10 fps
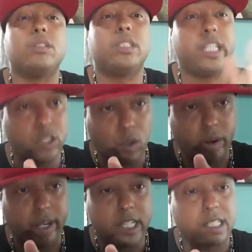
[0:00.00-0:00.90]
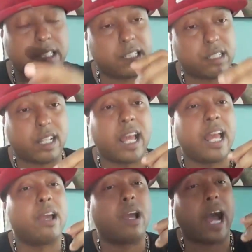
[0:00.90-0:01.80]
detour in this, because
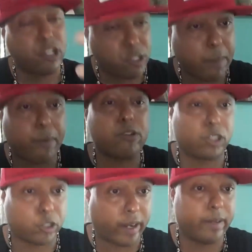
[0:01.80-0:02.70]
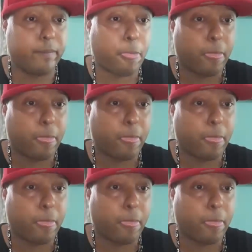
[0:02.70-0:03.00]
I used to be a personal trainer,